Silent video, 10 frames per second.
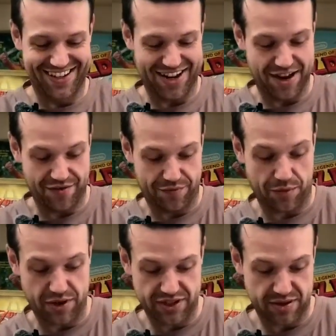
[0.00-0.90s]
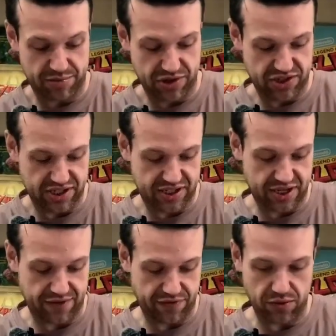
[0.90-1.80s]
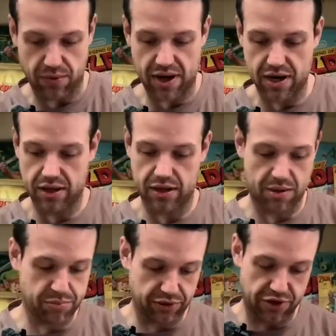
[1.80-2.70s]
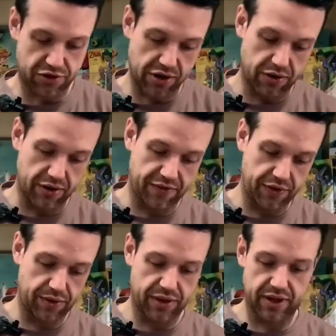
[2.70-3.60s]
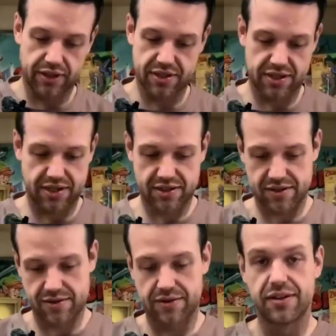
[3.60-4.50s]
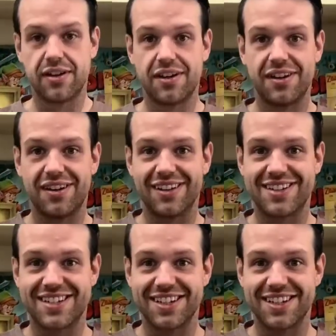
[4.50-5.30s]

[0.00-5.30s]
I've wanted a bunch of this stuff for a while. I pulled the trigger on a few things, and so let's see.